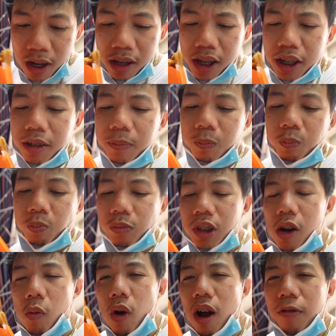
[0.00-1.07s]
Like,
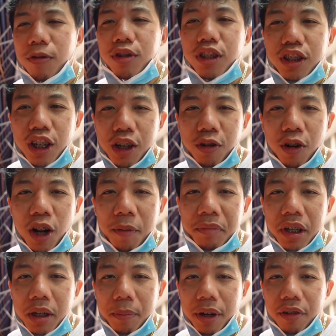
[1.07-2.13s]
waffles in general I'm
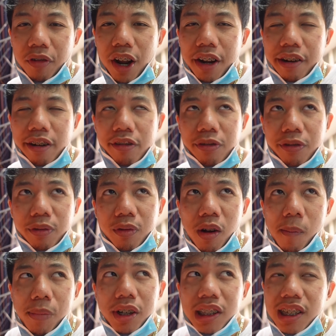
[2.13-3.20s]
not a big fan of,
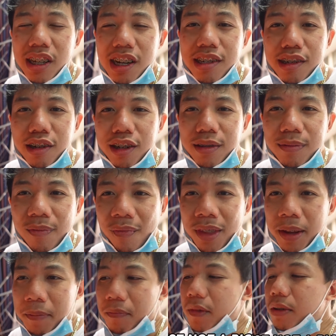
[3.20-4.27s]
but they taste good.
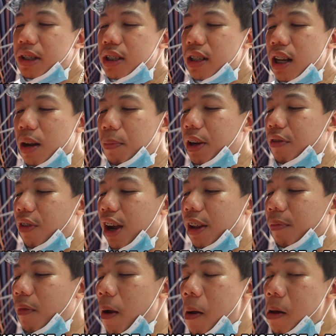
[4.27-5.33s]
I'm just not a big fan.
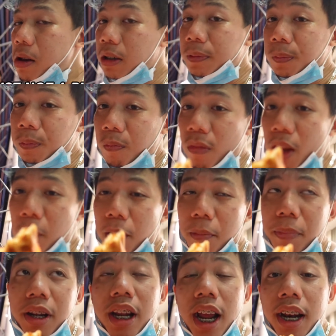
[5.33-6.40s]
But
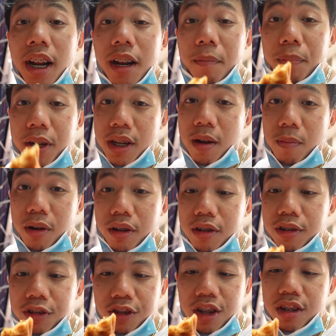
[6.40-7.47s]
banana and peanut butter,
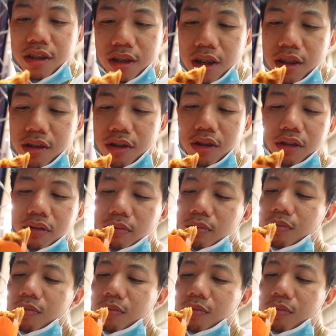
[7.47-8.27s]
it does taste good.